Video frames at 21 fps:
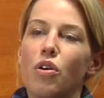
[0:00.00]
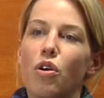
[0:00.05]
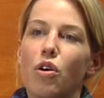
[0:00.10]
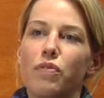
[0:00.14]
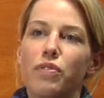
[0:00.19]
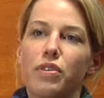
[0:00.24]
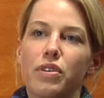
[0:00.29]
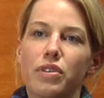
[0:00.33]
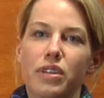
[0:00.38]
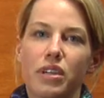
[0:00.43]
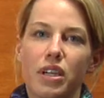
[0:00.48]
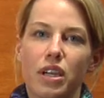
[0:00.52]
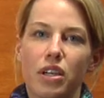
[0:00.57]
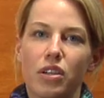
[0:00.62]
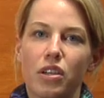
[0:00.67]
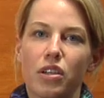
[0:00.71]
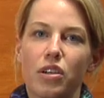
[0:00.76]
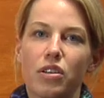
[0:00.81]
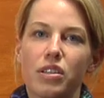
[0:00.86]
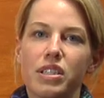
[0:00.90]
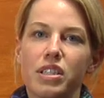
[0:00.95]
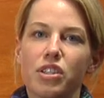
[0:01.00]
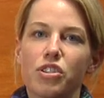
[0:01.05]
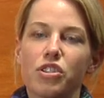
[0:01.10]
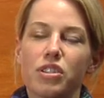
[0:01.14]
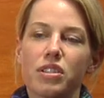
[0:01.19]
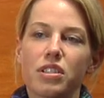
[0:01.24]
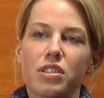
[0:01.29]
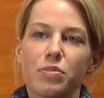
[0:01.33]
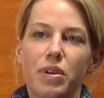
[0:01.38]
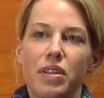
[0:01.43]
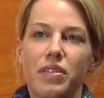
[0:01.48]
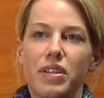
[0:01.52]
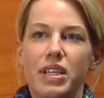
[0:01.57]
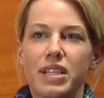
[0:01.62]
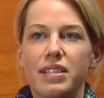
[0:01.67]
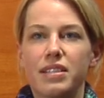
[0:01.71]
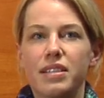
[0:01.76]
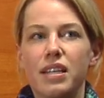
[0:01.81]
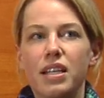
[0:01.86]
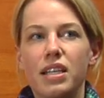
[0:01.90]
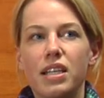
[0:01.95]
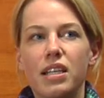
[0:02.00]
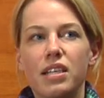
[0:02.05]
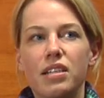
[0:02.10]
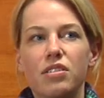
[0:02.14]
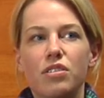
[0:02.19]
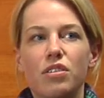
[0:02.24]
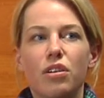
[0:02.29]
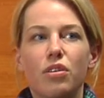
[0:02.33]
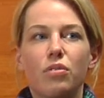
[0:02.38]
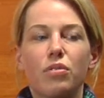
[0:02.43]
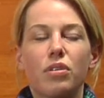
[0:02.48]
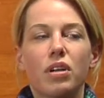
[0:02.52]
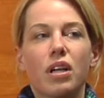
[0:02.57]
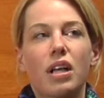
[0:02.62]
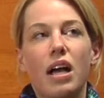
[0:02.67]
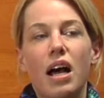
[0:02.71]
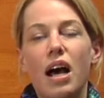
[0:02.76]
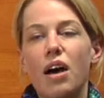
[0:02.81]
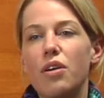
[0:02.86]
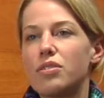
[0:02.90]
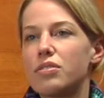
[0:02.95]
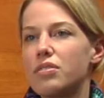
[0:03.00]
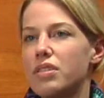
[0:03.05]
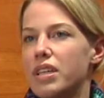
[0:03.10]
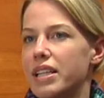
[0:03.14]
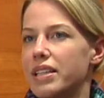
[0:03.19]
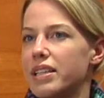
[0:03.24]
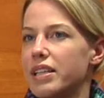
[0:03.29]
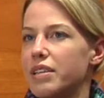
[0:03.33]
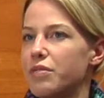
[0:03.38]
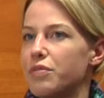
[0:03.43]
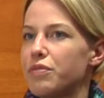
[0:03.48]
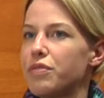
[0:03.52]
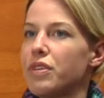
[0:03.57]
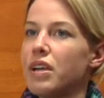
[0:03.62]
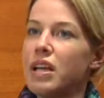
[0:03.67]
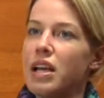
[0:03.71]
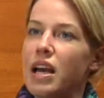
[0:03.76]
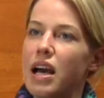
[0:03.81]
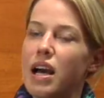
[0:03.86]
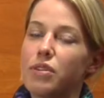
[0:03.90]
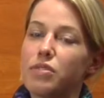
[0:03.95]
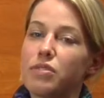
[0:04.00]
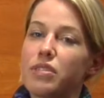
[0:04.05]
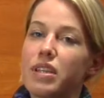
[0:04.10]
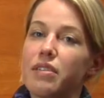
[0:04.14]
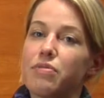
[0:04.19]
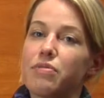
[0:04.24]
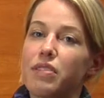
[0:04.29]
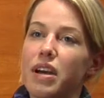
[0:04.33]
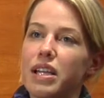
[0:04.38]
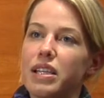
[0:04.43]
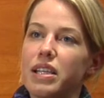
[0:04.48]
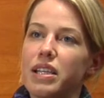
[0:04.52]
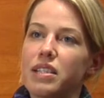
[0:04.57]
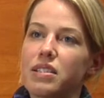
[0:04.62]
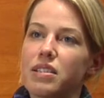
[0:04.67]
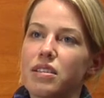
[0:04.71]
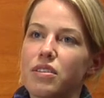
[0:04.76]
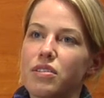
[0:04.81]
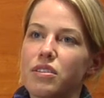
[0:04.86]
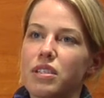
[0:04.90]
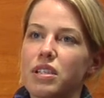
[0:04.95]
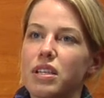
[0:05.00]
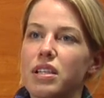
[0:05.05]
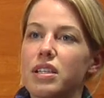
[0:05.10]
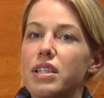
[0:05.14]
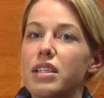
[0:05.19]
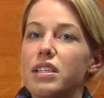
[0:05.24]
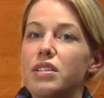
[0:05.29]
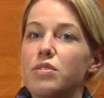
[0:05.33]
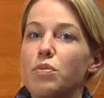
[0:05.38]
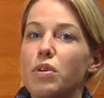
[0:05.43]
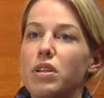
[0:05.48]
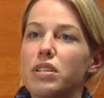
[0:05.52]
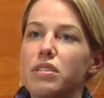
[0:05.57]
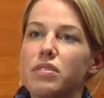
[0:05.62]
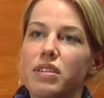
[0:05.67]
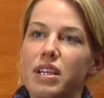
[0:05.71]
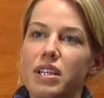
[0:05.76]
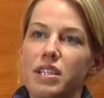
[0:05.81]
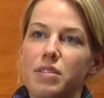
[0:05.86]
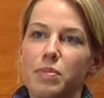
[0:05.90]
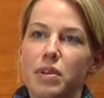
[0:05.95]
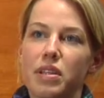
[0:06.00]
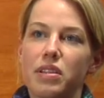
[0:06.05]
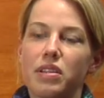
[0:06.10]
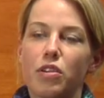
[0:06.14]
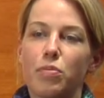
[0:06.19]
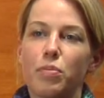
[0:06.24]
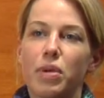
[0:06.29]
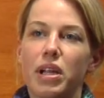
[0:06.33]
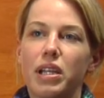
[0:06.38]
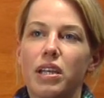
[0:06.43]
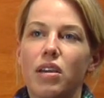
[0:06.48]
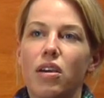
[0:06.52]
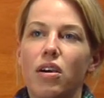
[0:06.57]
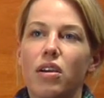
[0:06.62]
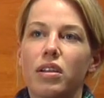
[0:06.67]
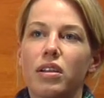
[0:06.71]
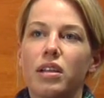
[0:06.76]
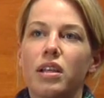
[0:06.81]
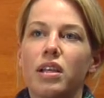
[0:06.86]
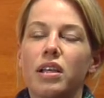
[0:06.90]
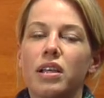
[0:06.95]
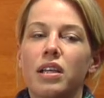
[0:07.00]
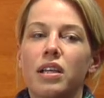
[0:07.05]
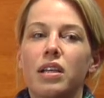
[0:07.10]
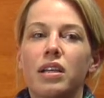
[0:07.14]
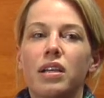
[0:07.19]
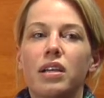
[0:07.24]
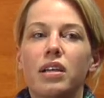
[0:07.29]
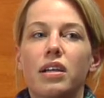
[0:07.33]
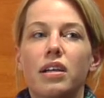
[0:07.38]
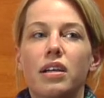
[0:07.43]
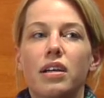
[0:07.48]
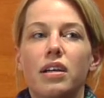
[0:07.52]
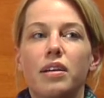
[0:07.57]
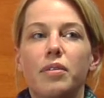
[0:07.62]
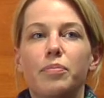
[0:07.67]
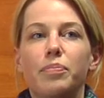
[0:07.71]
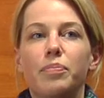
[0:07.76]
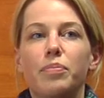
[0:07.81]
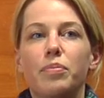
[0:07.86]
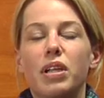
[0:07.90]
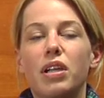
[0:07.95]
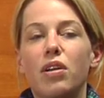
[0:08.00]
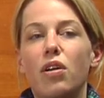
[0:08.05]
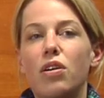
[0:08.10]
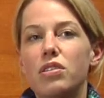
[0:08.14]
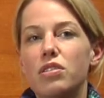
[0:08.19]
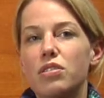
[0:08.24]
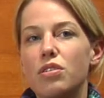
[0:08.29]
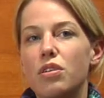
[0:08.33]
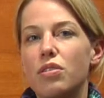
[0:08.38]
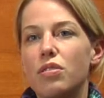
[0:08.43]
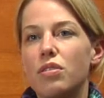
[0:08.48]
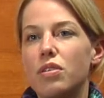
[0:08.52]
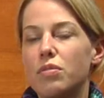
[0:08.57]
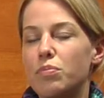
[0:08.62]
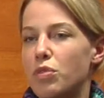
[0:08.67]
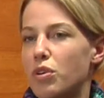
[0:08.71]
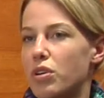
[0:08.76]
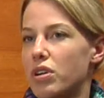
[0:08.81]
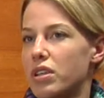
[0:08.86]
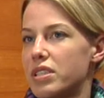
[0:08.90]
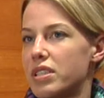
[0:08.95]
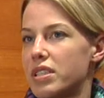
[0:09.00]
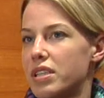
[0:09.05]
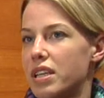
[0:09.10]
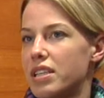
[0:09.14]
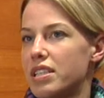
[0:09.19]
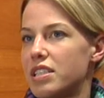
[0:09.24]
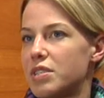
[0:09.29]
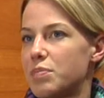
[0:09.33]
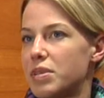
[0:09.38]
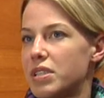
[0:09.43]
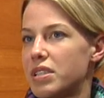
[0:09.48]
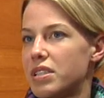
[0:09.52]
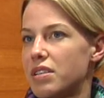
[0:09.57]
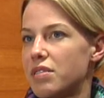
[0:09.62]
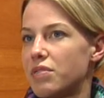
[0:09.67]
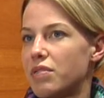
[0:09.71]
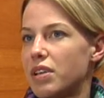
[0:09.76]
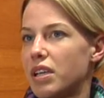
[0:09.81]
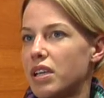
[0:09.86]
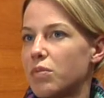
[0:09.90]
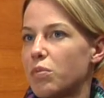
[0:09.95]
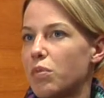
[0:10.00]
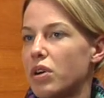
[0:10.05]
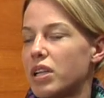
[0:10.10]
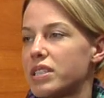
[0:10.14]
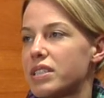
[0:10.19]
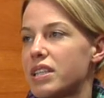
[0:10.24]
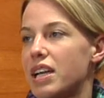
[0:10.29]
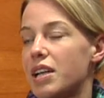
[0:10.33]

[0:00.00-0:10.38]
over their conditions when they study, so how do they live, how do they finance their studies, what do they spend their money on, but also more study-specific, what